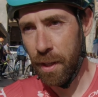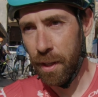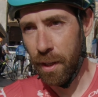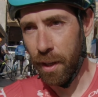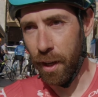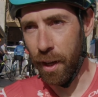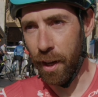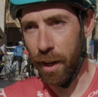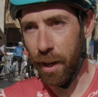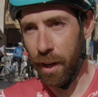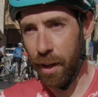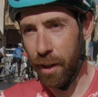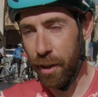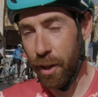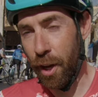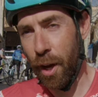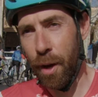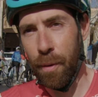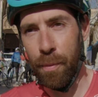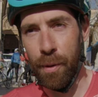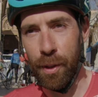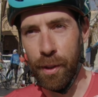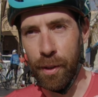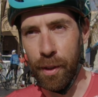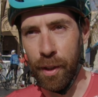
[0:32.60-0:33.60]

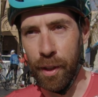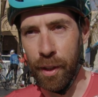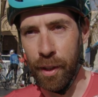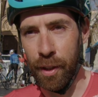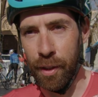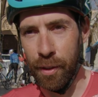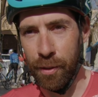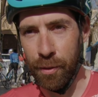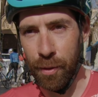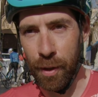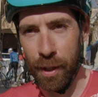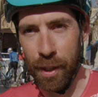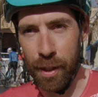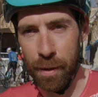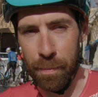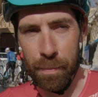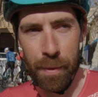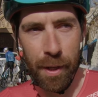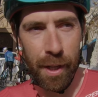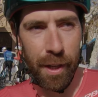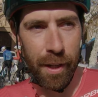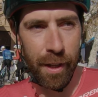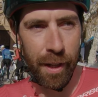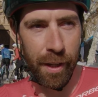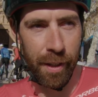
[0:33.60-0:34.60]
Yeah, we drank a
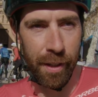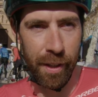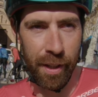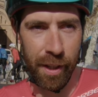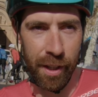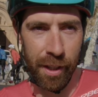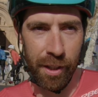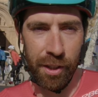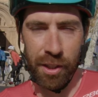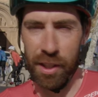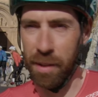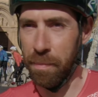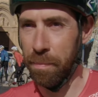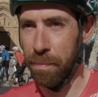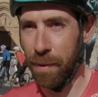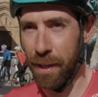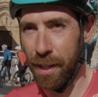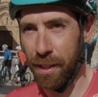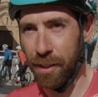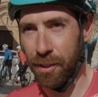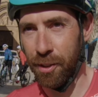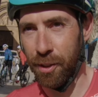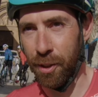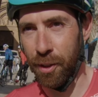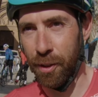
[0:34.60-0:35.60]
beer and
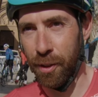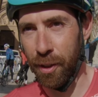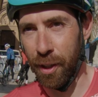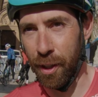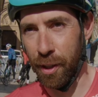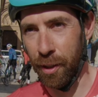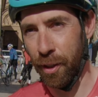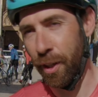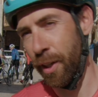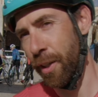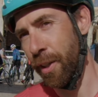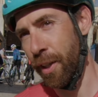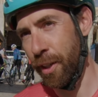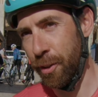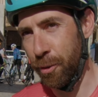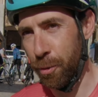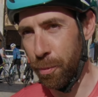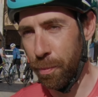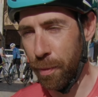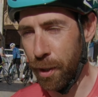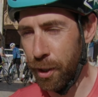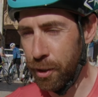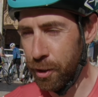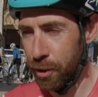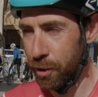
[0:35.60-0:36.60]
champagne, so not too
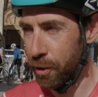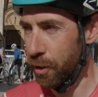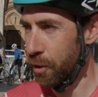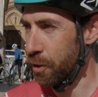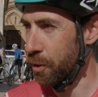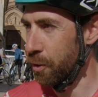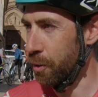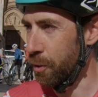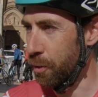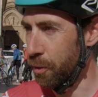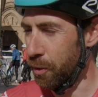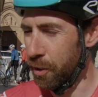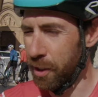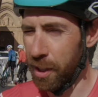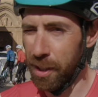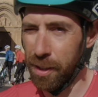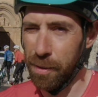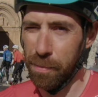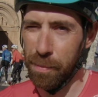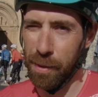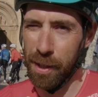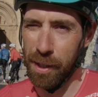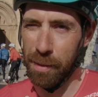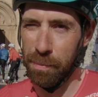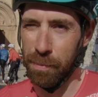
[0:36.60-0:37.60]
much, just to
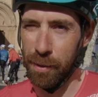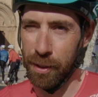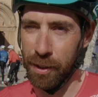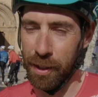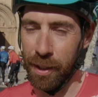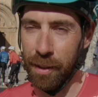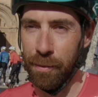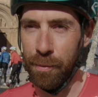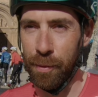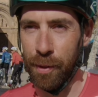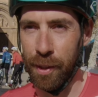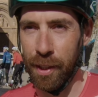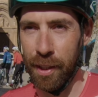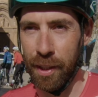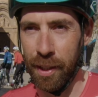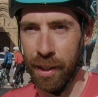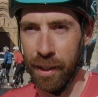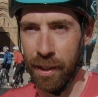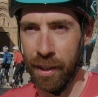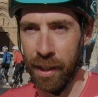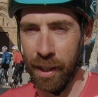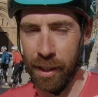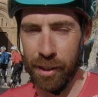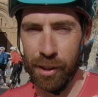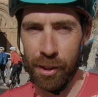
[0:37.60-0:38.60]
celebrate. But yeah, we
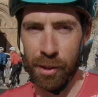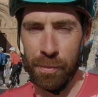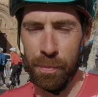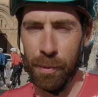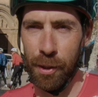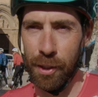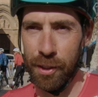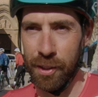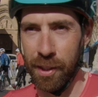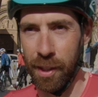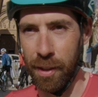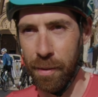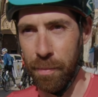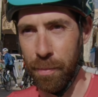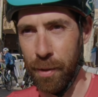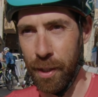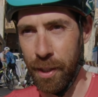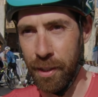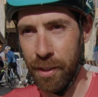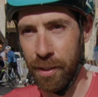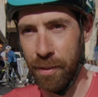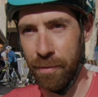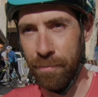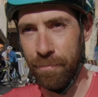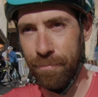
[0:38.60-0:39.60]
had a small
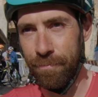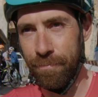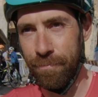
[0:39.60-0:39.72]
celebration.